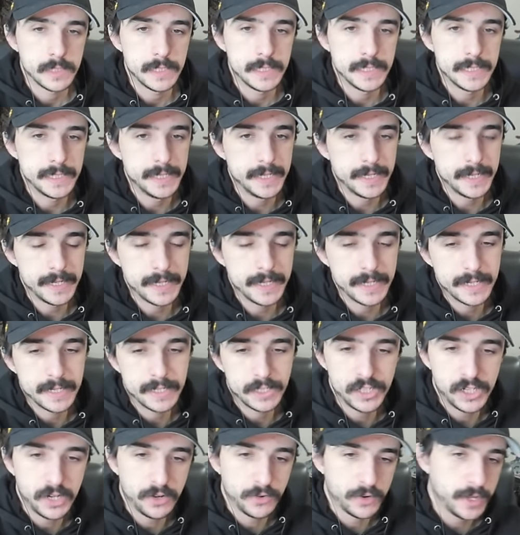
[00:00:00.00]
Yeah,
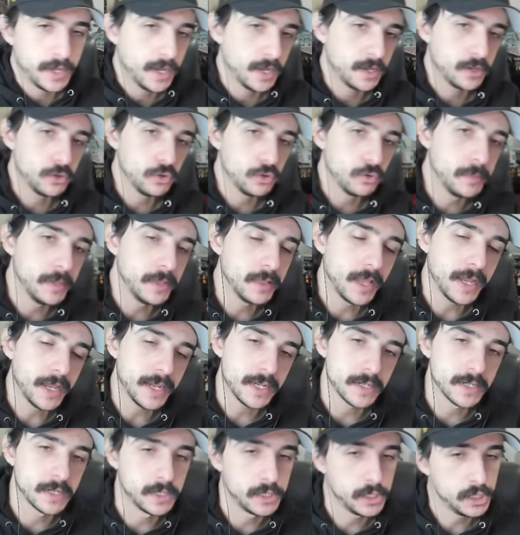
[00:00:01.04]
Sherry-Ann do be
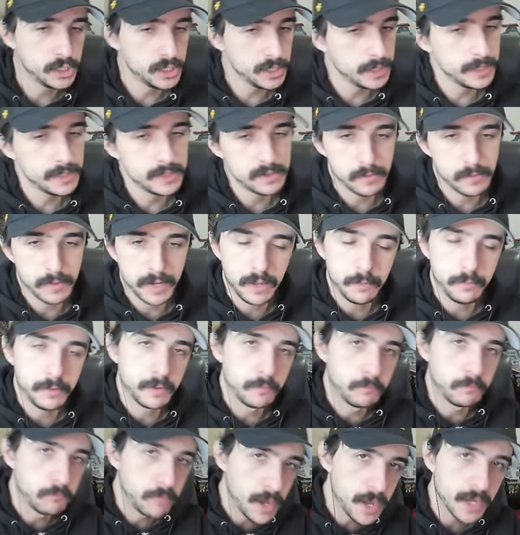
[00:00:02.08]
liking her cheese. I'm gonna keep it a
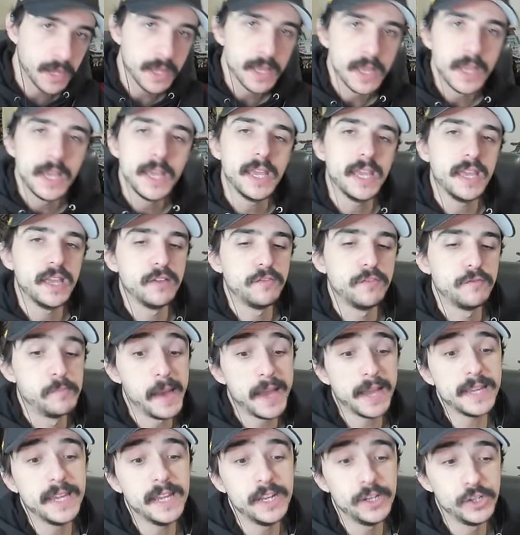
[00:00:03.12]
buck. If
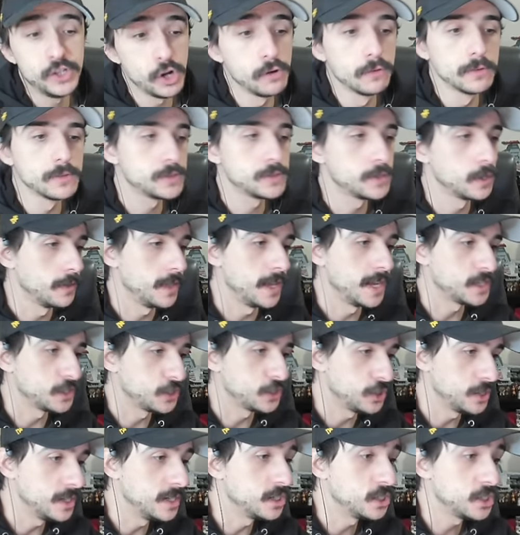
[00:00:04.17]
Becky Jones don't like
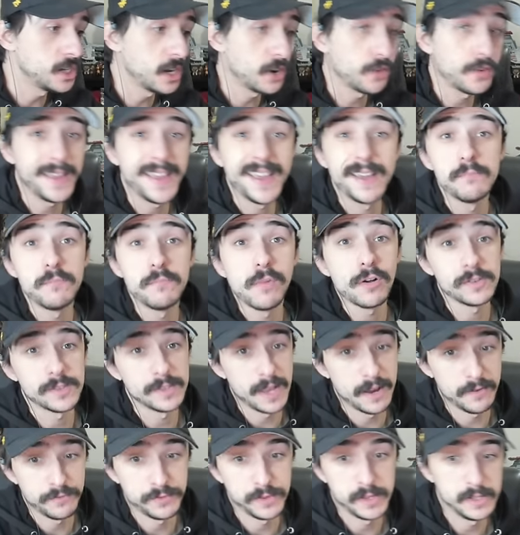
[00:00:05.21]
cheese, Sherry-Ann most
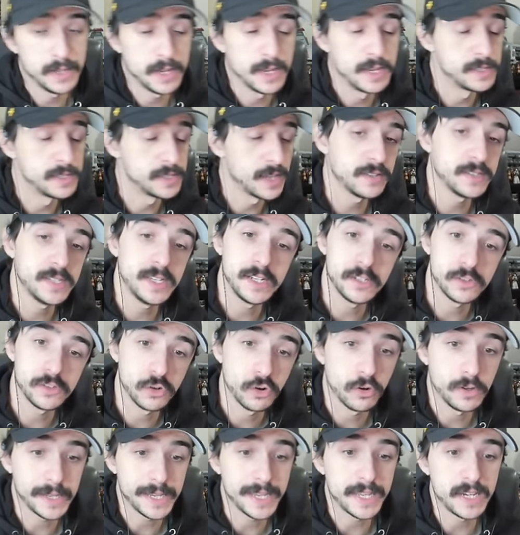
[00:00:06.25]
definitely does. I see this
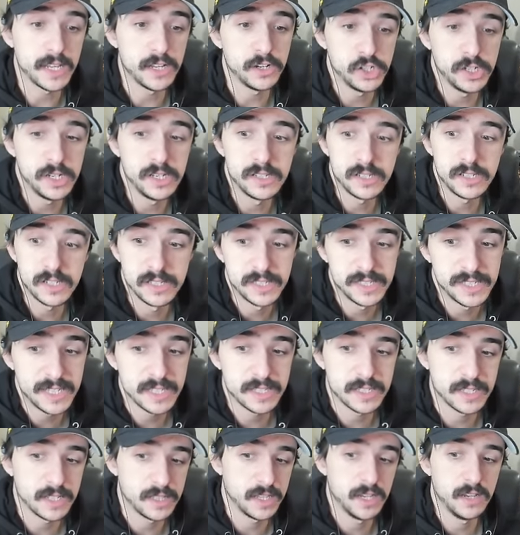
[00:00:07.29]
girl eating cheese
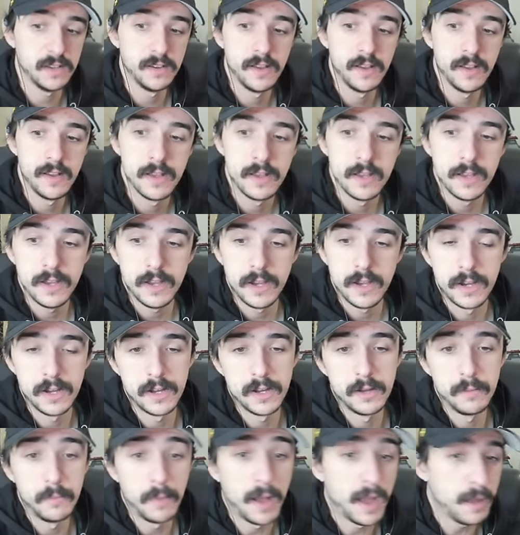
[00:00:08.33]
consistently. Um,
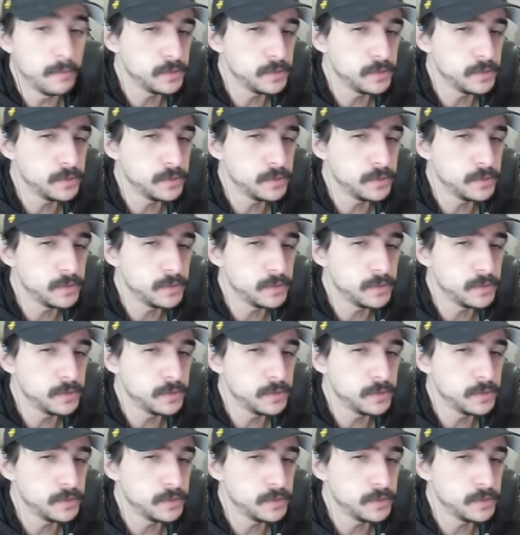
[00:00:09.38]
I'm